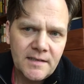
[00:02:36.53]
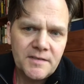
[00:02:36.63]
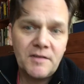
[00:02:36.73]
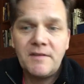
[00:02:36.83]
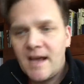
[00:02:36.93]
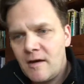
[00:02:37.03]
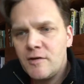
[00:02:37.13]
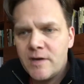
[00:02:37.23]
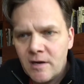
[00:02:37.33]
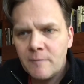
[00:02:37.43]
So now you
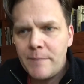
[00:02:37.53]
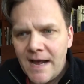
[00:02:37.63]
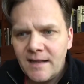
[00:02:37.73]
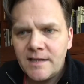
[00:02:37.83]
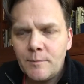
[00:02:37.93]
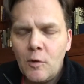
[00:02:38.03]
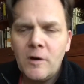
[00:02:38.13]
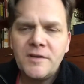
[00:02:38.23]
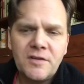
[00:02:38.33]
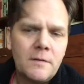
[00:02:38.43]
hear a ballad more
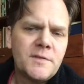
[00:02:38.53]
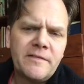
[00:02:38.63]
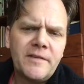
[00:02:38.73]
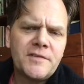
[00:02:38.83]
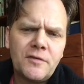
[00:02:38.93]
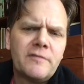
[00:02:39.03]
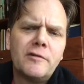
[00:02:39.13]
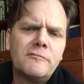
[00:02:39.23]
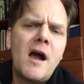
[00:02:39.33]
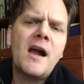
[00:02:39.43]
in terms of a sort of a
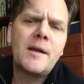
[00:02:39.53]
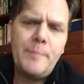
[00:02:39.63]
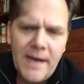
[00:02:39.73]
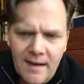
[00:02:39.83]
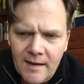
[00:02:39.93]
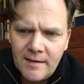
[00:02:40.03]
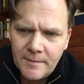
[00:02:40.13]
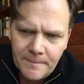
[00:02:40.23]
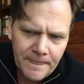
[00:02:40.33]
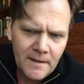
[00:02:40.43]
rock ballad.
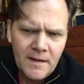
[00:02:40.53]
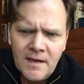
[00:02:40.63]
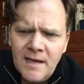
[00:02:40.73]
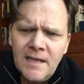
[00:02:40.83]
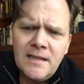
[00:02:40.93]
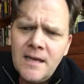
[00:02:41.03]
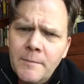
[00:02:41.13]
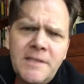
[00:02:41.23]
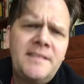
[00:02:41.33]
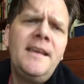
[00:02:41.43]
Let
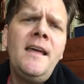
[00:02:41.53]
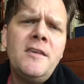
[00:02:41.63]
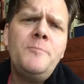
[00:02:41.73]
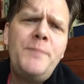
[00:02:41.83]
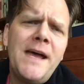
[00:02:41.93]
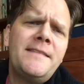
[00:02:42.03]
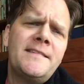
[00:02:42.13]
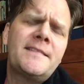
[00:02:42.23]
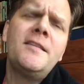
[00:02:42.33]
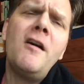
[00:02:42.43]
me tell you about the
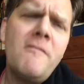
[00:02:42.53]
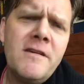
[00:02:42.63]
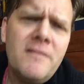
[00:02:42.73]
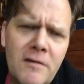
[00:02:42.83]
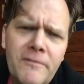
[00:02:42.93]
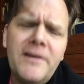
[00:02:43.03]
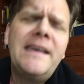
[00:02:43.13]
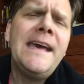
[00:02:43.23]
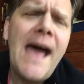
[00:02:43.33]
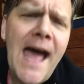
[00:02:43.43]
story of a
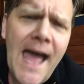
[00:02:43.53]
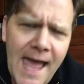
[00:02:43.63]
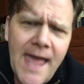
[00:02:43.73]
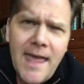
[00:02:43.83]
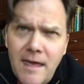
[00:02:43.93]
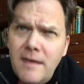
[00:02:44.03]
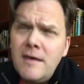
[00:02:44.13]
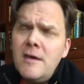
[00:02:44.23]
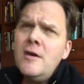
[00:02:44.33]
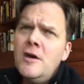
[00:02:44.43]
guy
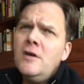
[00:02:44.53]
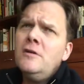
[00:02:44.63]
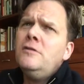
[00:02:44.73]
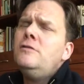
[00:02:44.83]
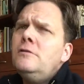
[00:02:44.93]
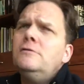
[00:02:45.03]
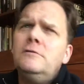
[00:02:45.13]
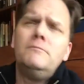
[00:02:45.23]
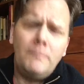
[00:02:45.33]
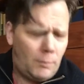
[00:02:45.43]

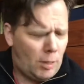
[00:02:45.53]
who